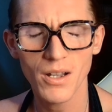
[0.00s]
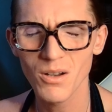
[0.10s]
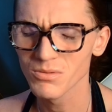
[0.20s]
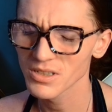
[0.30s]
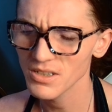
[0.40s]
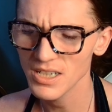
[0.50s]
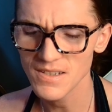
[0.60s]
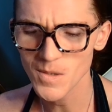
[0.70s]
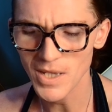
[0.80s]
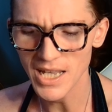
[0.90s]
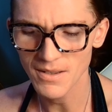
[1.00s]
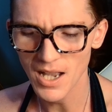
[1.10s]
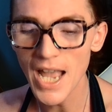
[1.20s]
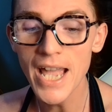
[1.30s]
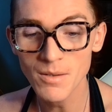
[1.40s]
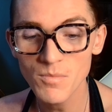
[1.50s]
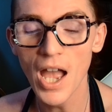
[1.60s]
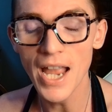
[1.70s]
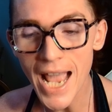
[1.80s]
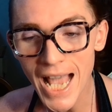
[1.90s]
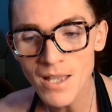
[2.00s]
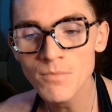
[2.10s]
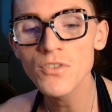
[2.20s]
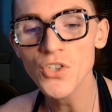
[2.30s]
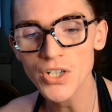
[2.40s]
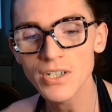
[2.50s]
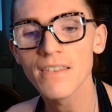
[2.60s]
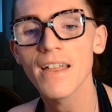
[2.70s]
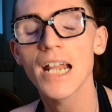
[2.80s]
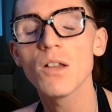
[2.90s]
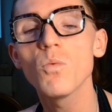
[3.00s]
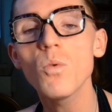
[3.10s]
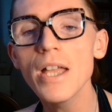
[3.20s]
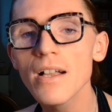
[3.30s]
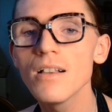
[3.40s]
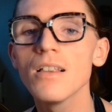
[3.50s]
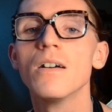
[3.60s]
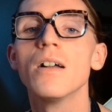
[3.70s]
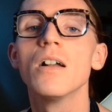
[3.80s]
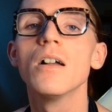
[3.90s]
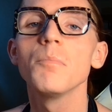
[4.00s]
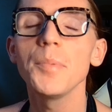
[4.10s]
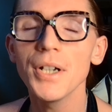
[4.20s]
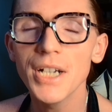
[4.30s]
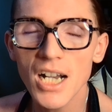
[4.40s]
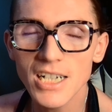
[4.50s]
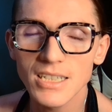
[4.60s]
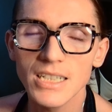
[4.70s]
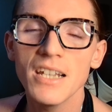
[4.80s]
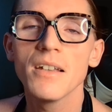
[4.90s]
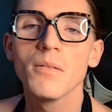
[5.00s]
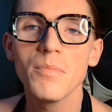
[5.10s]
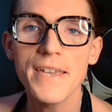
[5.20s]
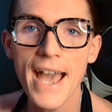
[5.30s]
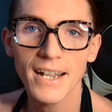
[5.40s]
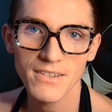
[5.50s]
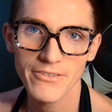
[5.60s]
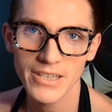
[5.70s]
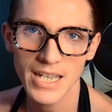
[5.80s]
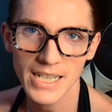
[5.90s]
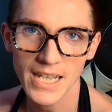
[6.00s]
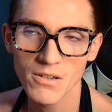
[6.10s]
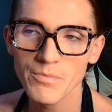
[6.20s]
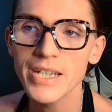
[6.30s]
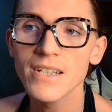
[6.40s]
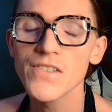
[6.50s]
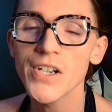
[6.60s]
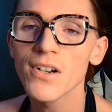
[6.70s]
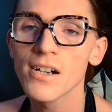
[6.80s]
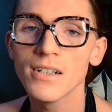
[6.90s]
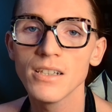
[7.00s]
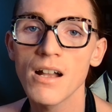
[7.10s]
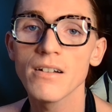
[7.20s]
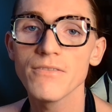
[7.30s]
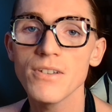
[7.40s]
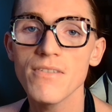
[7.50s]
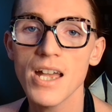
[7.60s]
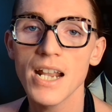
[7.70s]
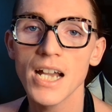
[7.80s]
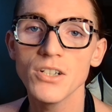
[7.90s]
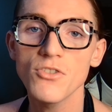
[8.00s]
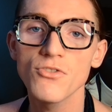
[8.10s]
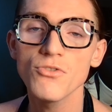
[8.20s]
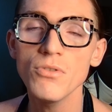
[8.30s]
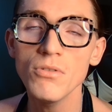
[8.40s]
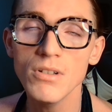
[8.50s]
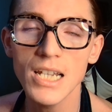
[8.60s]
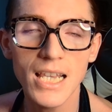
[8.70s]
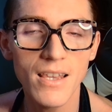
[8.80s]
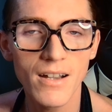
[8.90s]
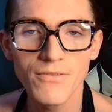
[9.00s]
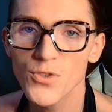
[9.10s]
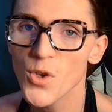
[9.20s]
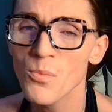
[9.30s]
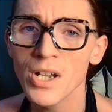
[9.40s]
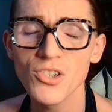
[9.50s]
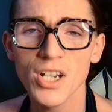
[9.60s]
Oh, goodness me. I am certain that I will periodically be active on that account, because there are a lot of you that I truly love so much.